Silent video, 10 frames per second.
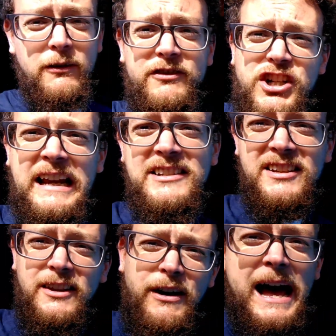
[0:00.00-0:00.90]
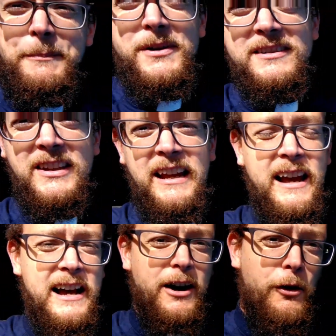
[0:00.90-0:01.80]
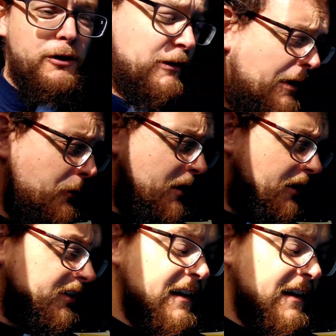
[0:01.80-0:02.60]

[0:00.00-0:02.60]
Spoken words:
of changes have happened all around the world.